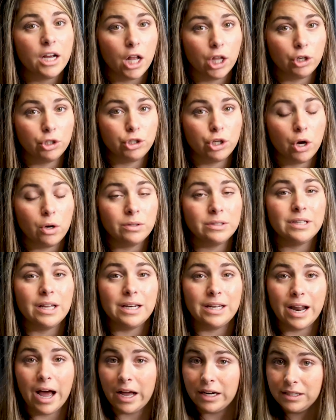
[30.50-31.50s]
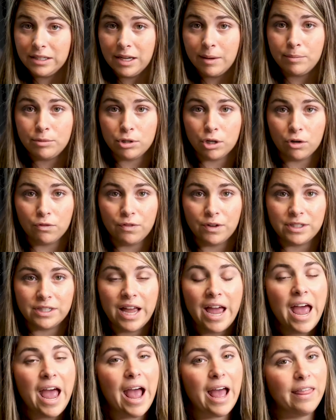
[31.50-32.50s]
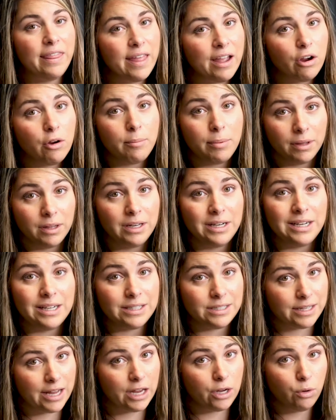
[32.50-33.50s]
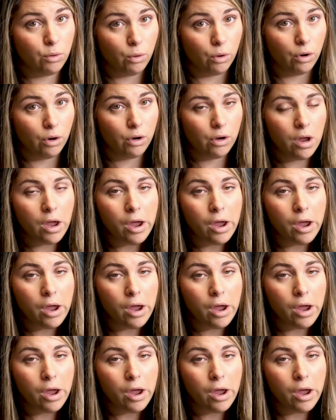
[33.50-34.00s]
color tones, non-slip surface, and their ability to stay cool.